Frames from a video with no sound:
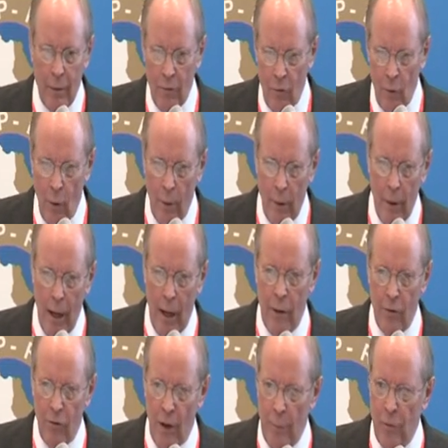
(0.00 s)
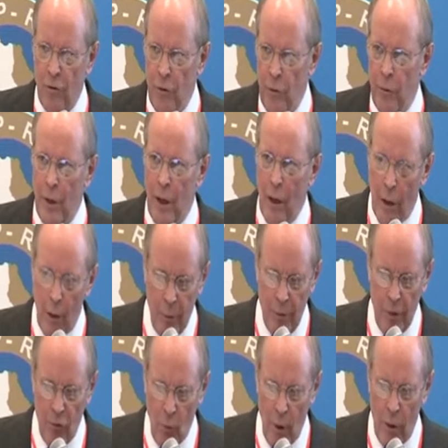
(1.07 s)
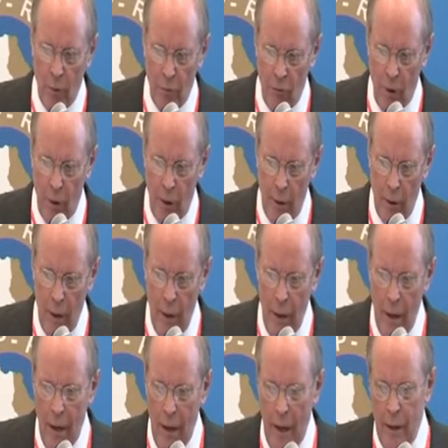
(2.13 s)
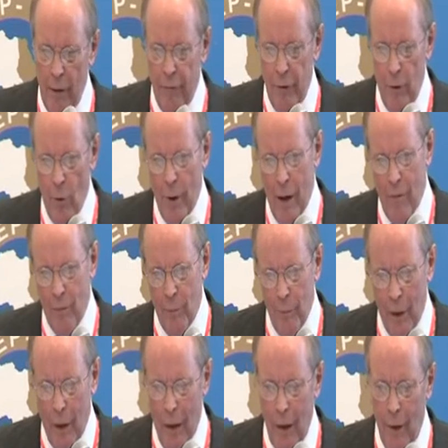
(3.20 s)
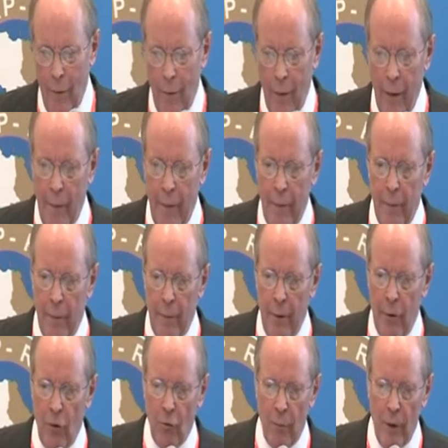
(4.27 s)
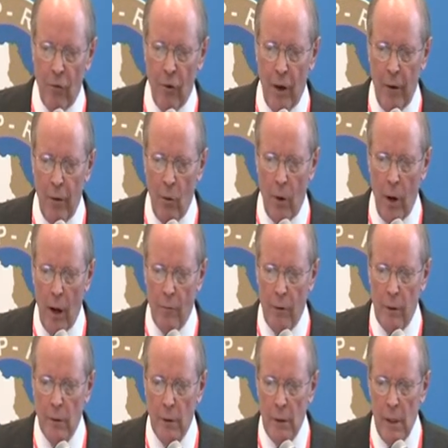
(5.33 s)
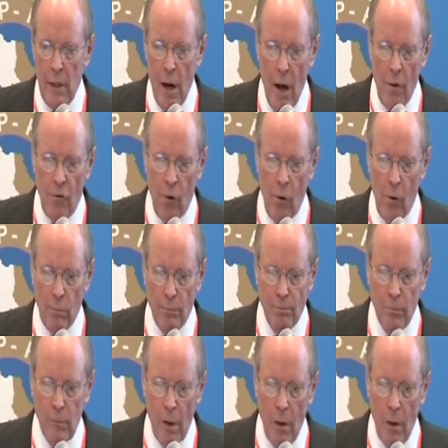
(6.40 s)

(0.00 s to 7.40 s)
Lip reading: So at inception, you declare what these wells are, and if you don't have them declared, then there's basically no cover. So